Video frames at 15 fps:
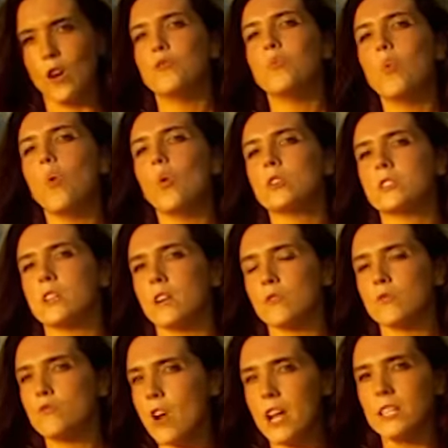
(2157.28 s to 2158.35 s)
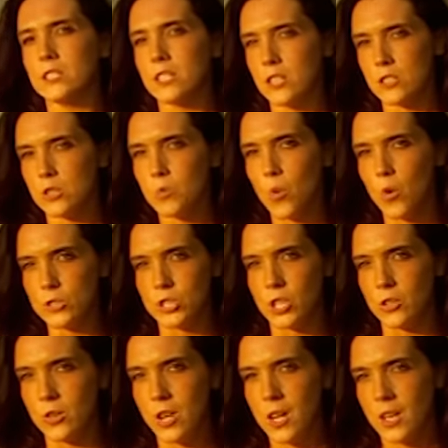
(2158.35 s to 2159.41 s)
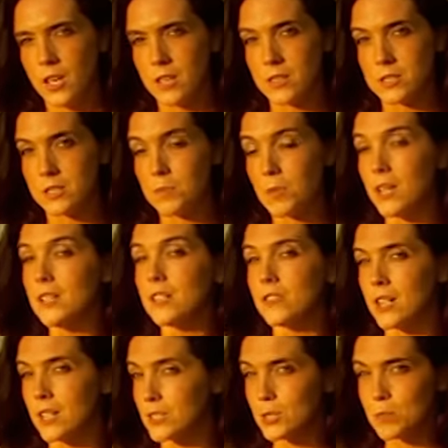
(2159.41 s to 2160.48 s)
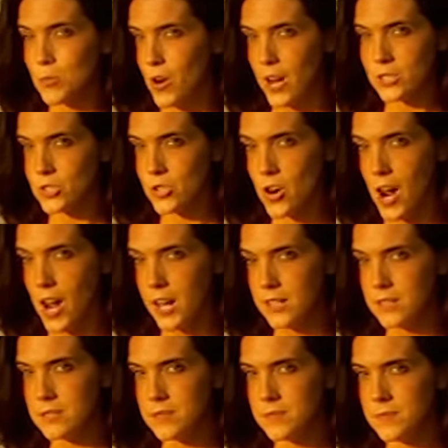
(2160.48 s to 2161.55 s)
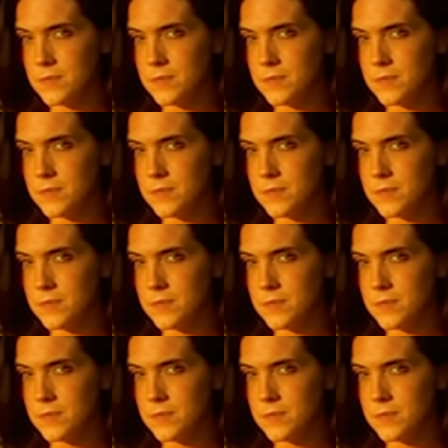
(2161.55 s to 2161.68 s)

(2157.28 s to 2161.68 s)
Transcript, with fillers: of water racing towards you at the speed of an express train.